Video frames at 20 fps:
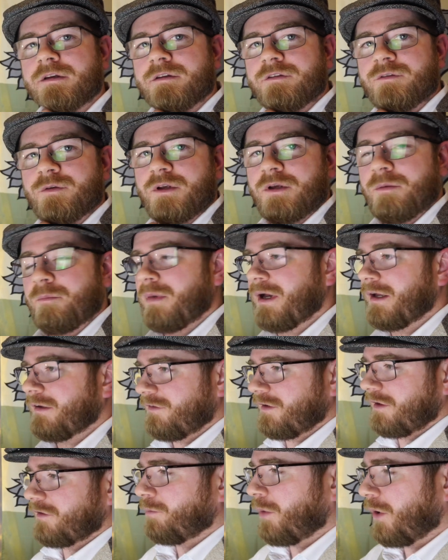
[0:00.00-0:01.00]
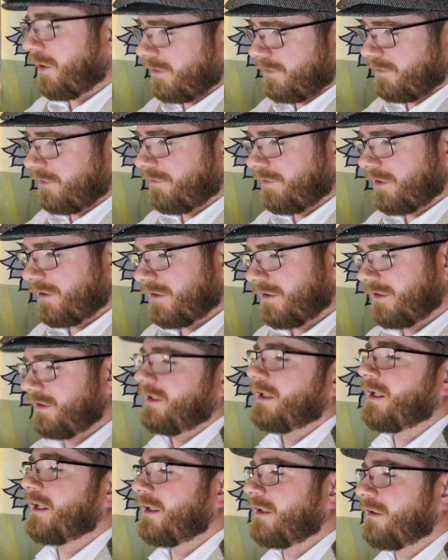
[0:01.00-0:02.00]
so you can buy 6 bottles of it,
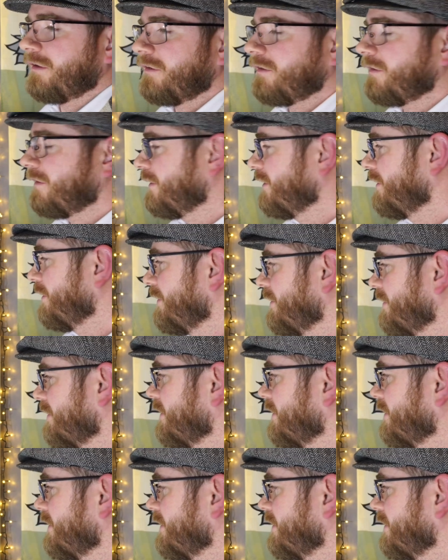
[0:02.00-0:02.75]
and you know,